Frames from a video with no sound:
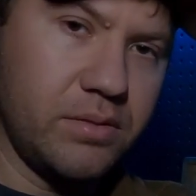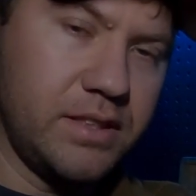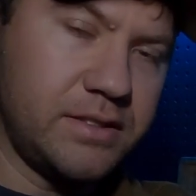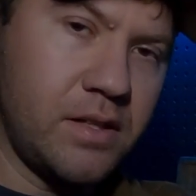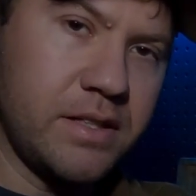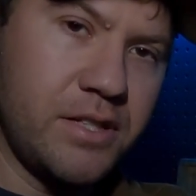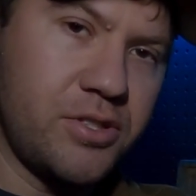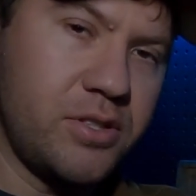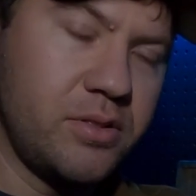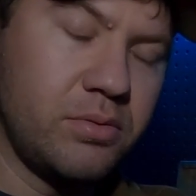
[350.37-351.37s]
it's not an
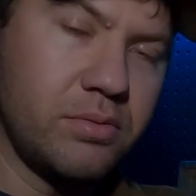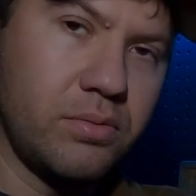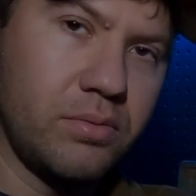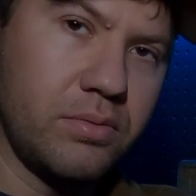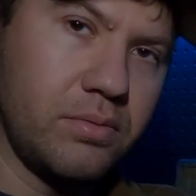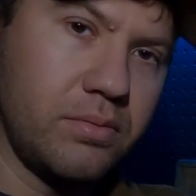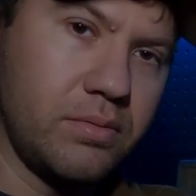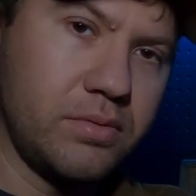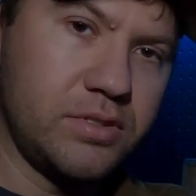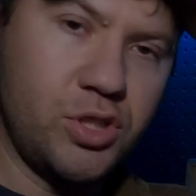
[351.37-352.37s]
issue
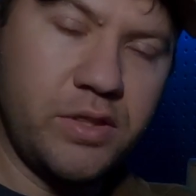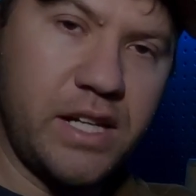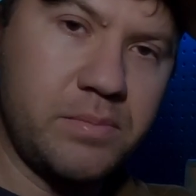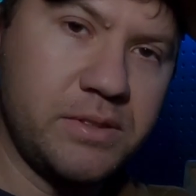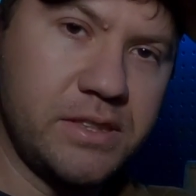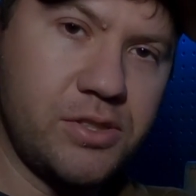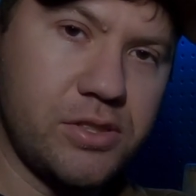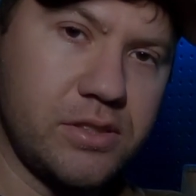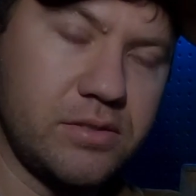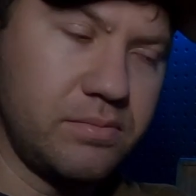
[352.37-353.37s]
shooting out of
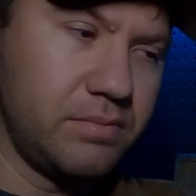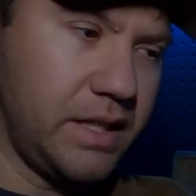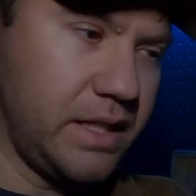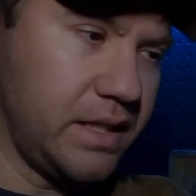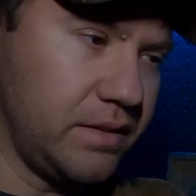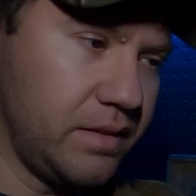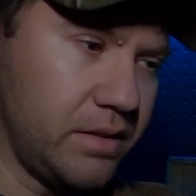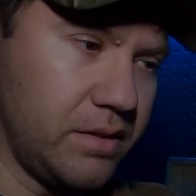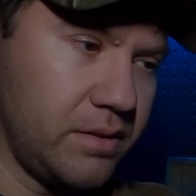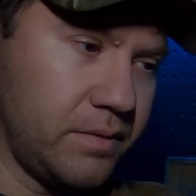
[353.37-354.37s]
position, and
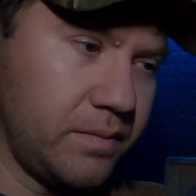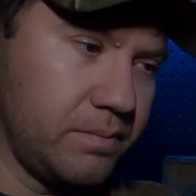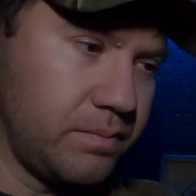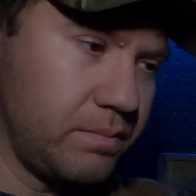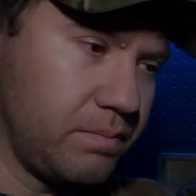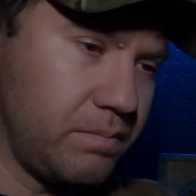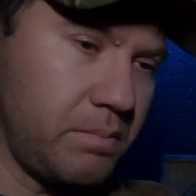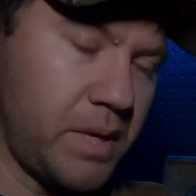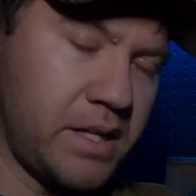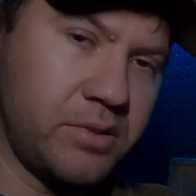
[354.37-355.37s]

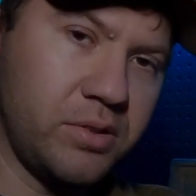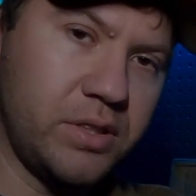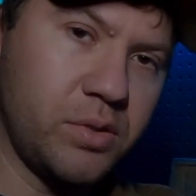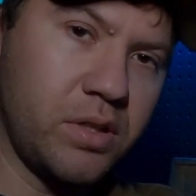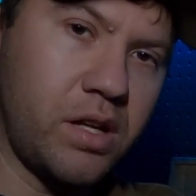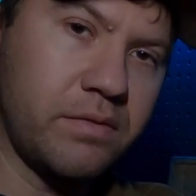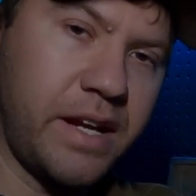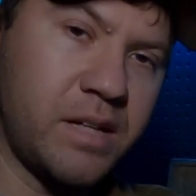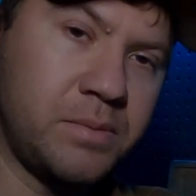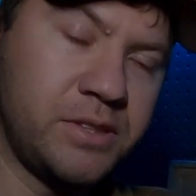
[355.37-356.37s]
I didn't really do a lot of
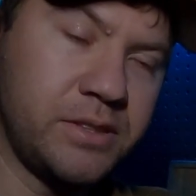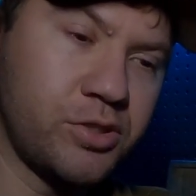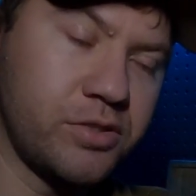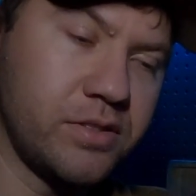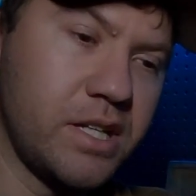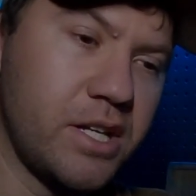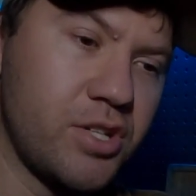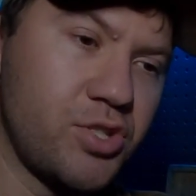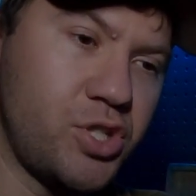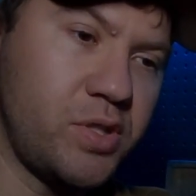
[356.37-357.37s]
out of position
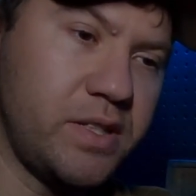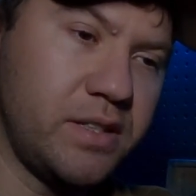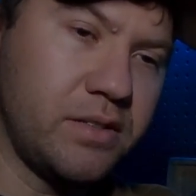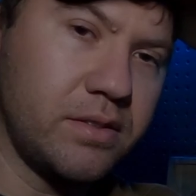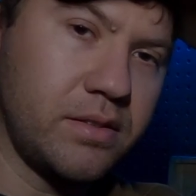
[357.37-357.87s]
shooting.